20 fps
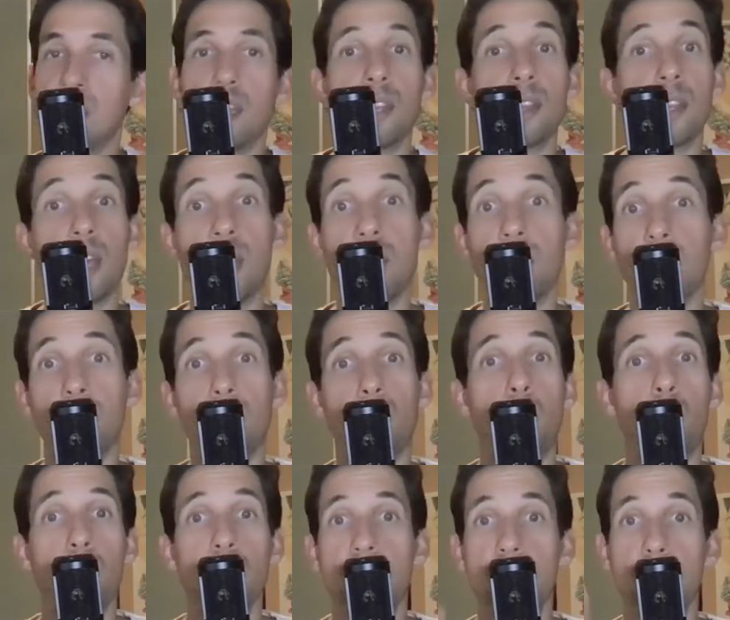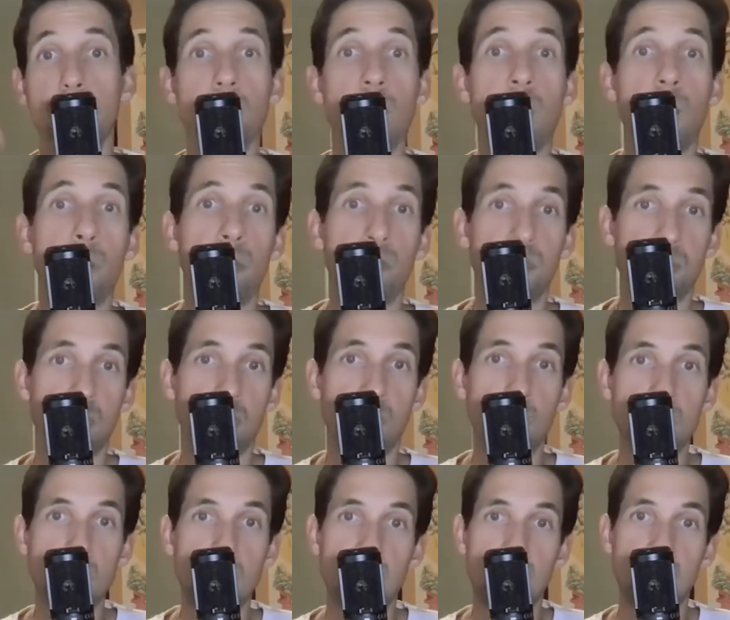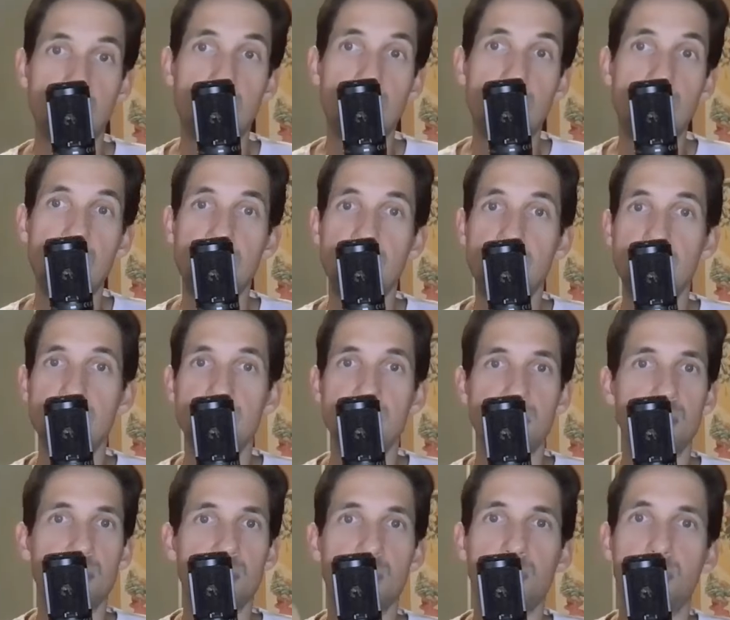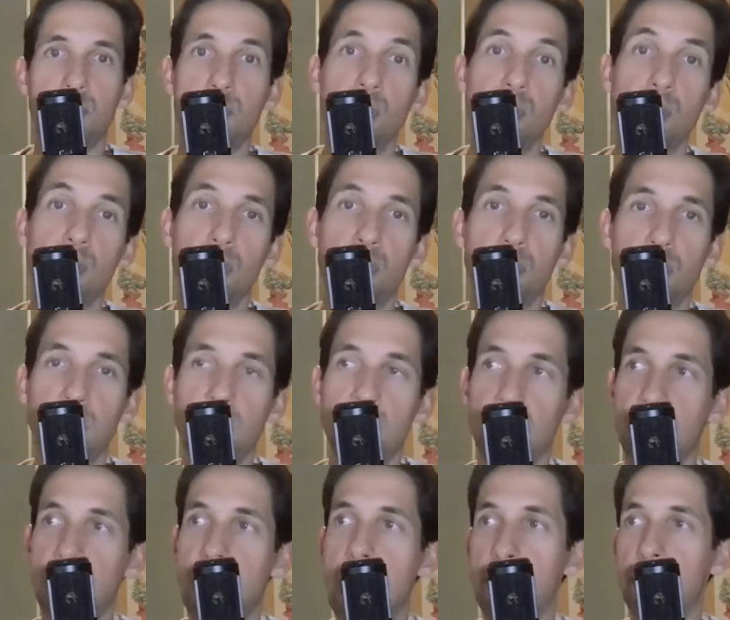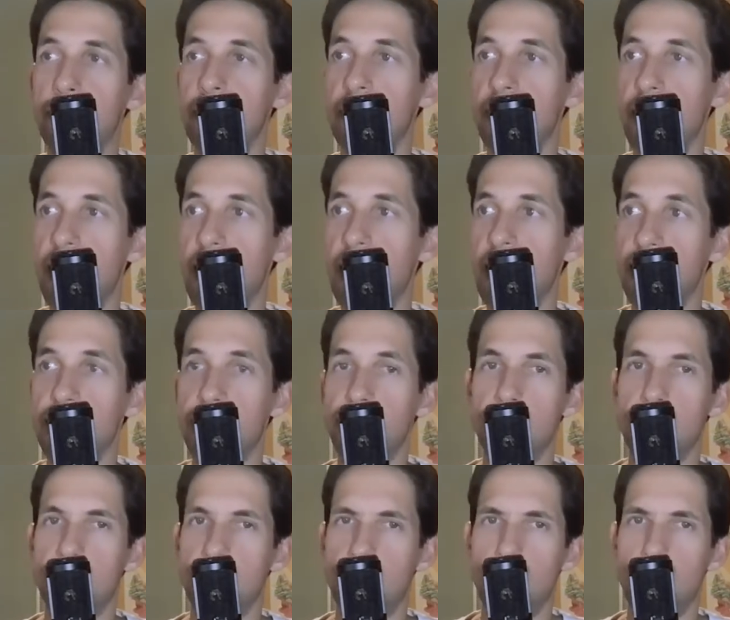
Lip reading: Then, of course, the blockbuster comes out of the 80s and this feel-good thing that happened in the 80s.